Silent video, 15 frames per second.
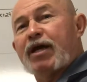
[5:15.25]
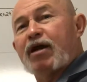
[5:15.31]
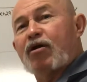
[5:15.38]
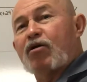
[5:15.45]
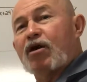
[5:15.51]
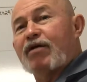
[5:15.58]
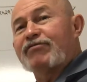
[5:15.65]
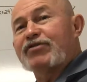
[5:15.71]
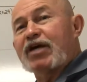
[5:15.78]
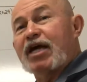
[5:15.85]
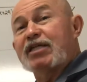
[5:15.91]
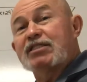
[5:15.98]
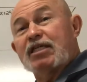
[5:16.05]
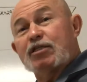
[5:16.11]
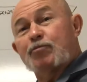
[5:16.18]
pair of
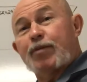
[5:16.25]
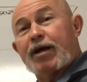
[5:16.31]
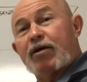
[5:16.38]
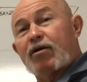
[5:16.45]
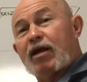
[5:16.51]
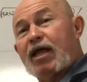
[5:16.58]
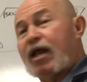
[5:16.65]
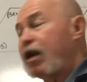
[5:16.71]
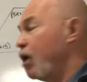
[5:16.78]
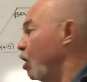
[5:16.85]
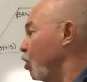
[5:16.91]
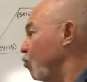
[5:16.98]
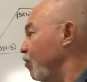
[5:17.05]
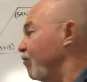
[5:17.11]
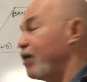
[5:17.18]
sides that's parallel.
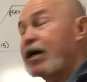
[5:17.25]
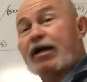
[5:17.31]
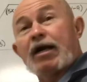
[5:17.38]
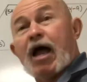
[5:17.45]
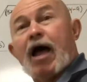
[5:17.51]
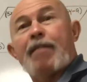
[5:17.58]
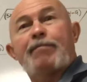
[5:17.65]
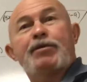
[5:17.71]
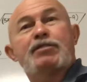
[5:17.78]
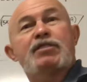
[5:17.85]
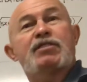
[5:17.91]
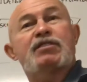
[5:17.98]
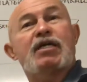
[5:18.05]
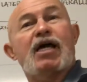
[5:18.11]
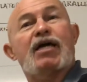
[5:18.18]
We've got an
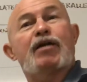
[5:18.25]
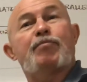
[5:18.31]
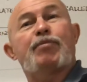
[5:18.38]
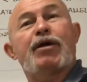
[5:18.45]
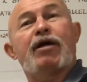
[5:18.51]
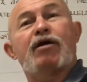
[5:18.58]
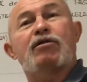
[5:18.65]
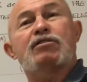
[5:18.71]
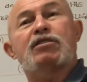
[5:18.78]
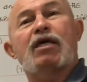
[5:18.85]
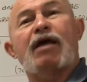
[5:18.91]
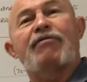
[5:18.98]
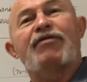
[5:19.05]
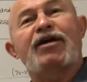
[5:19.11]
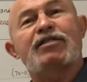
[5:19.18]
opposite side of pairs
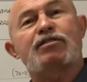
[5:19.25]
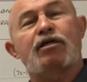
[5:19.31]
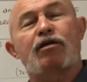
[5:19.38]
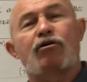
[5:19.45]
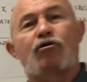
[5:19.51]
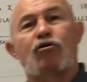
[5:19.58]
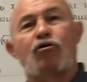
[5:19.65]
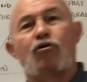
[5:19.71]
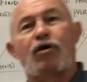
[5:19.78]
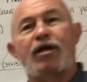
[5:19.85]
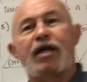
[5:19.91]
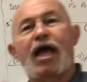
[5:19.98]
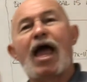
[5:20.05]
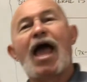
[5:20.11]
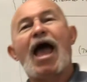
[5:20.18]
that's
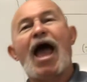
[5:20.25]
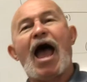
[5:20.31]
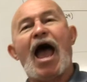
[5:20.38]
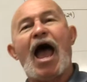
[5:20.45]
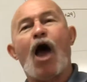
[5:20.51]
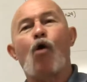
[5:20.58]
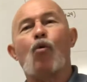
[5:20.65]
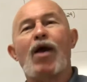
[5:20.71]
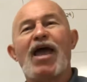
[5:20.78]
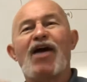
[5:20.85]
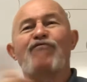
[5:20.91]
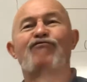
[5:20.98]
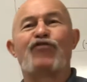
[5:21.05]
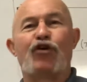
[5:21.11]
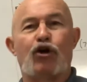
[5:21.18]
congruent.
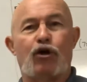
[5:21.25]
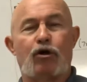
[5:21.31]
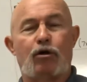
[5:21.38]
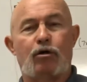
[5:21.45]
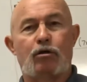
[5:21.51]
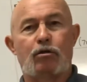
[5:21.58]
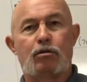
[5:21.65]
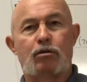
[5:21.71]
However,